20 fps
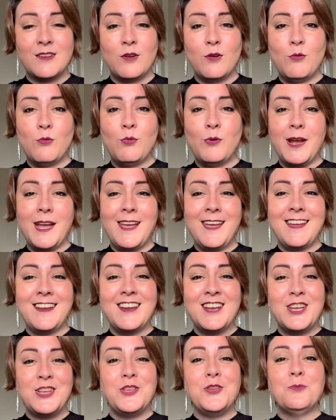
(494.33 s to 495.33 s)
where
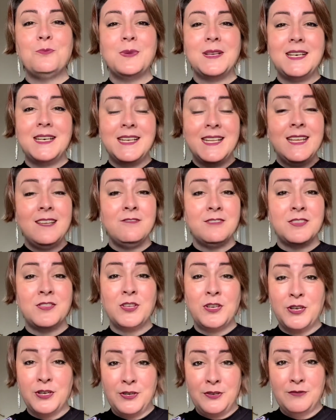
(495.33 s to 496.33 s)
you believe in the
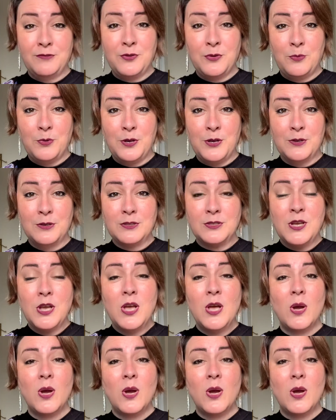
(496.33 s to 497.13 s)
good of the world,